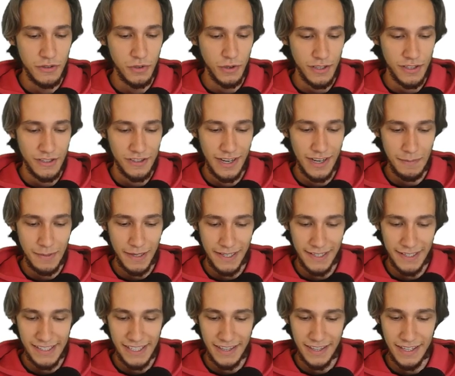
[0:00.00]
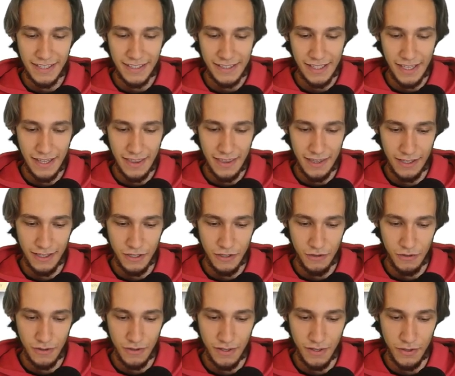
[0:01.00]
to actually apply the settings, I think
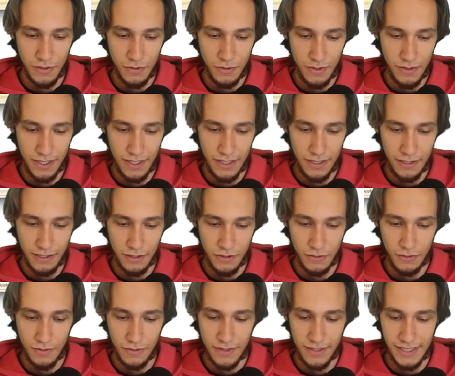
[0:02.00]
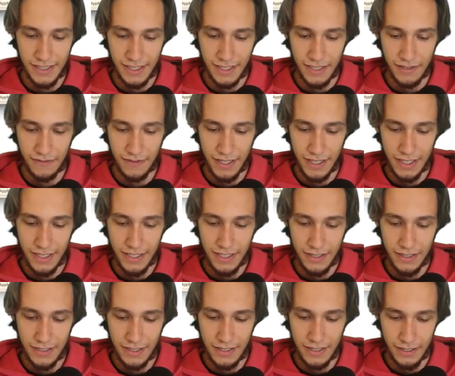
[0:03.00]
you do need to deactivate
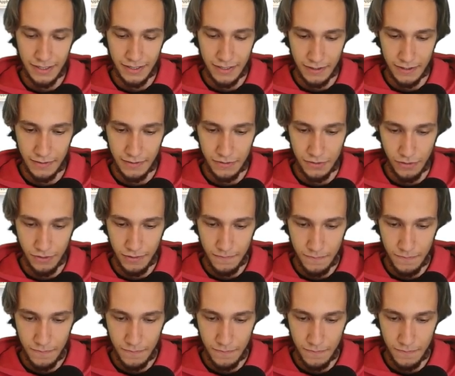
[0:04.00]
it, uh, sorry,